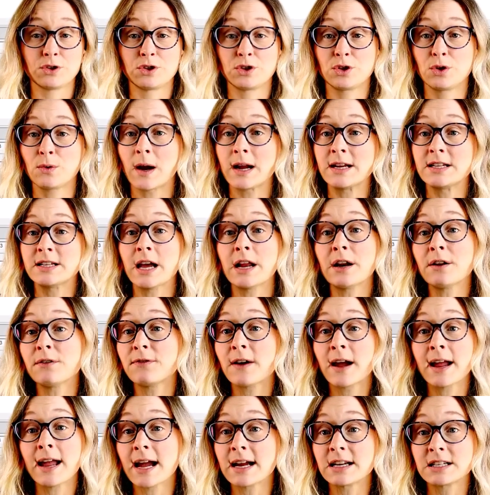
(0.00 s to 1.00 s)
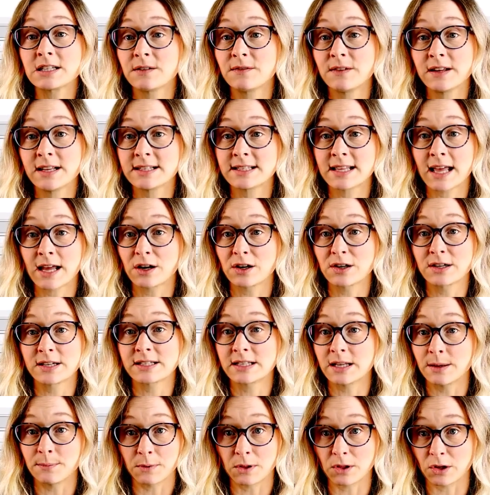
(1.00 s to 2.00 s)
identify activities that are
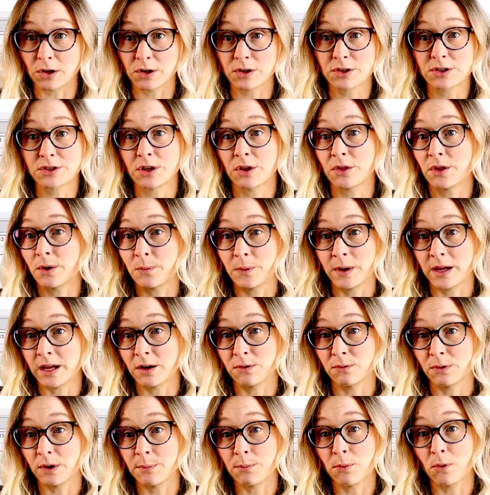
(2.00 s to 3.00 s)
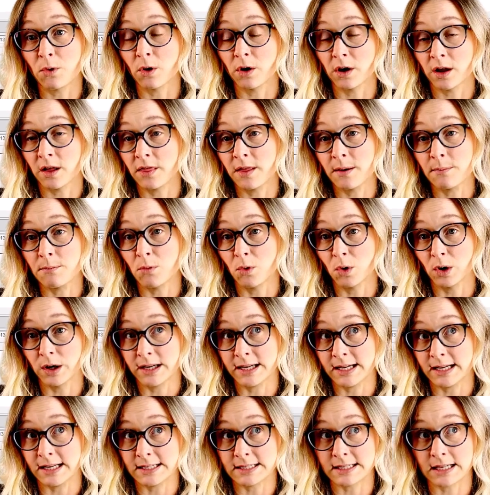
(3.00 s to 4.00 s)
similar so that we can report on them more
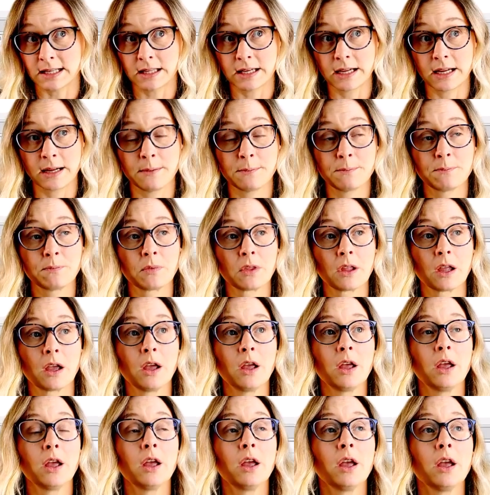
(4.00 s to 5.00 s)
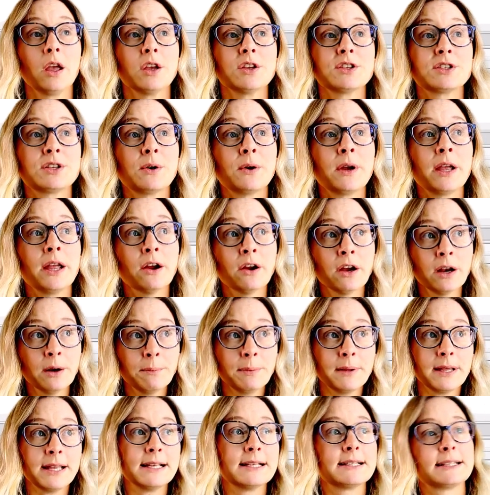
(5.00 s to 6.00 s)
easily. So here in
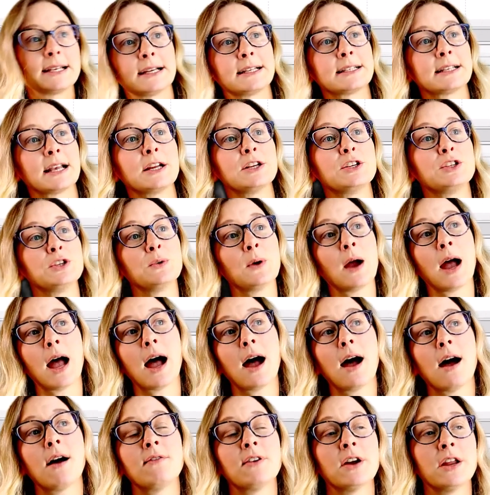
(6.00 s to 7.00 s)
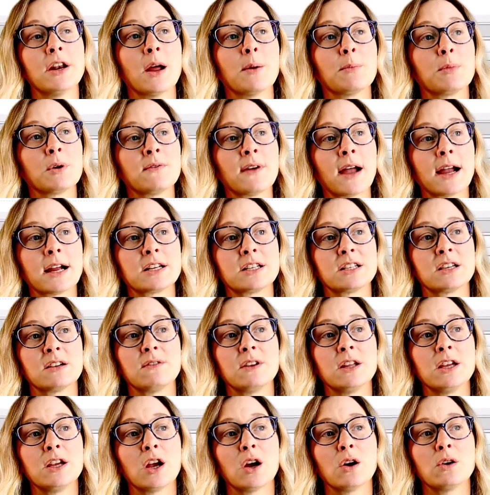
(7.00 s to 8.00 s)
P6, I do have a number of
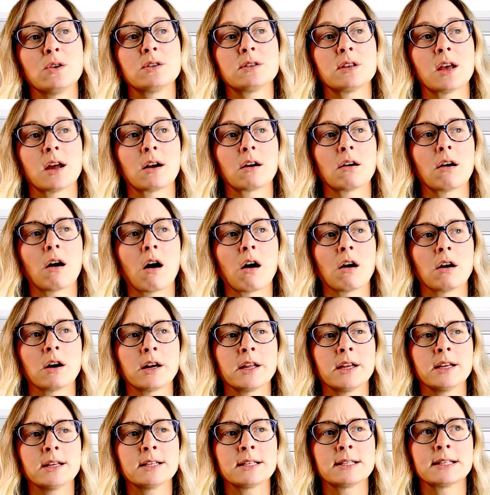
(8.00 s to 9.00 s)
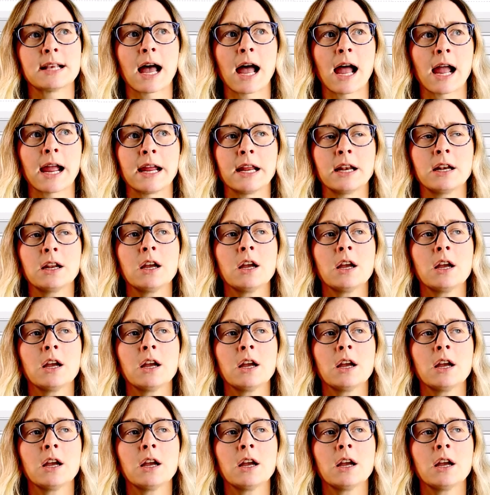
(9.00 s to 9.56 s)
activity codes that are already assigned.